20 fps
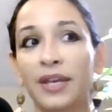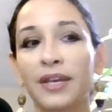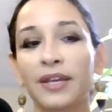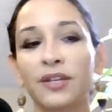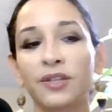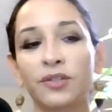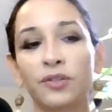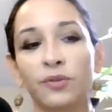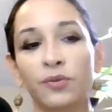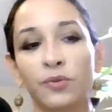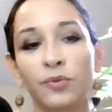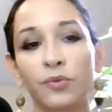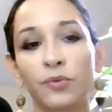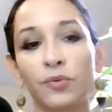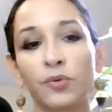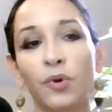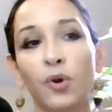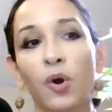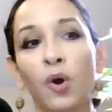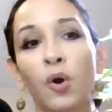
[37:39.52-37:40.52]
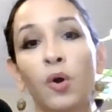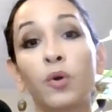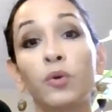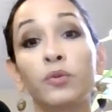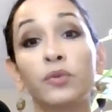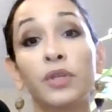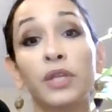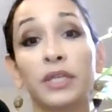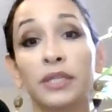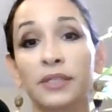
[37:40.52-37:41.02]
to
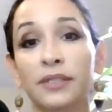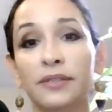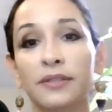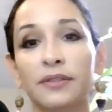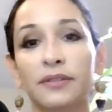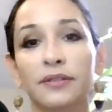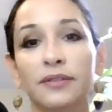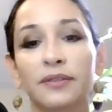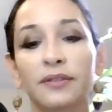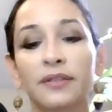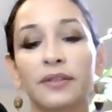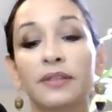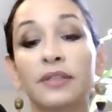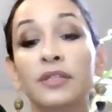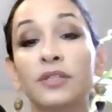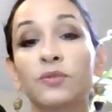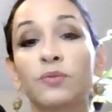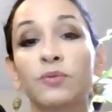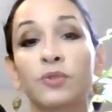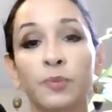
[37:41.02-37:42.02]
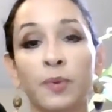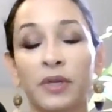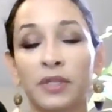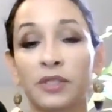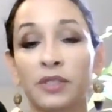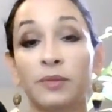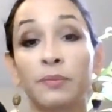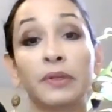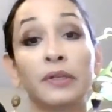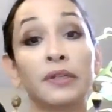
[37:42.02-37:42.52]
hold this
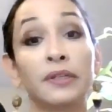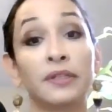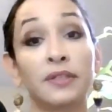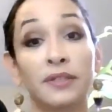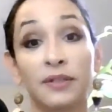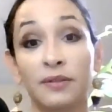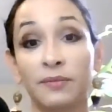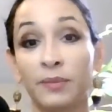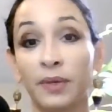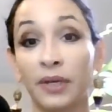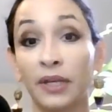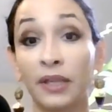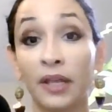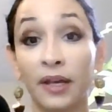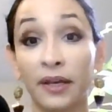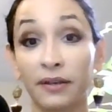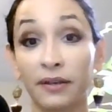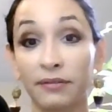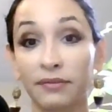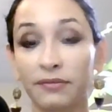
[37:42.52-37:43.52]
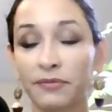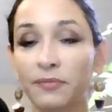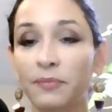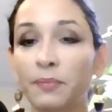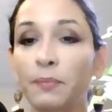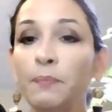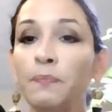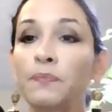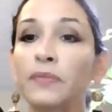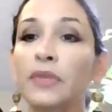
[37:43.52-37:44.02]
responsibility in my life.
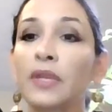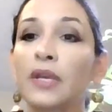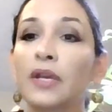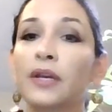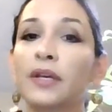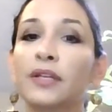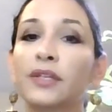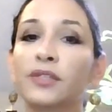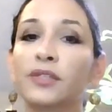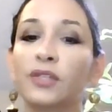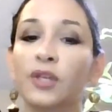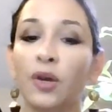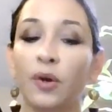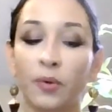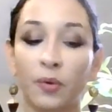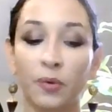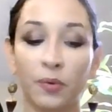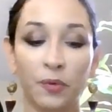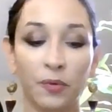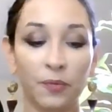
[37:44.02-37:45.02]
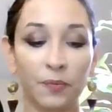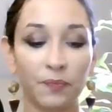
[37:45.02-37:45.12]
So